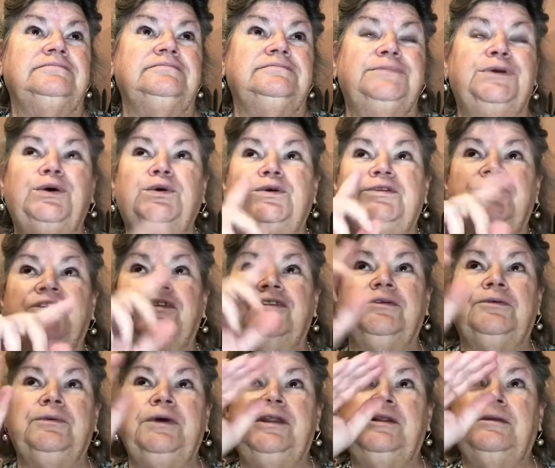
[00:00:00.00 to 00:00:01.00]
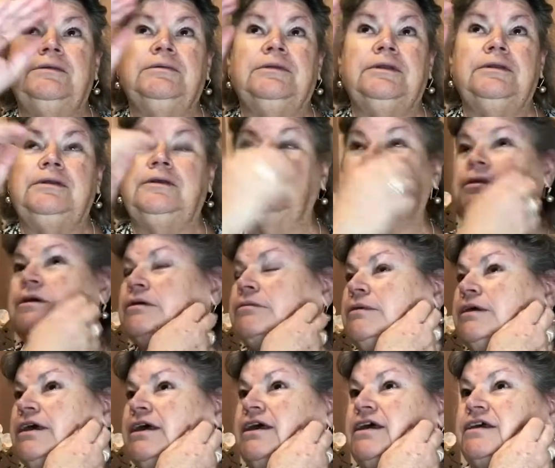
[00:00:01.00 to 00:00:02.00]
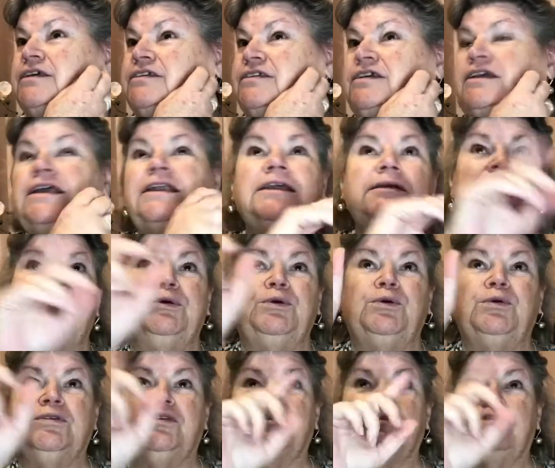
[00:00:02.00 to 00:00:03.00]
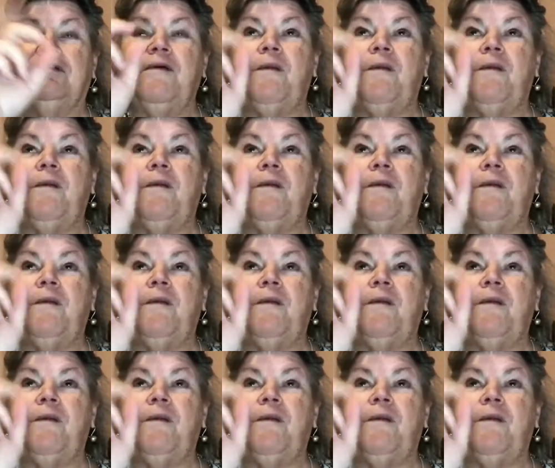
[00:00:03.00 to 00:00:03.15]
boards on the ceiling boards.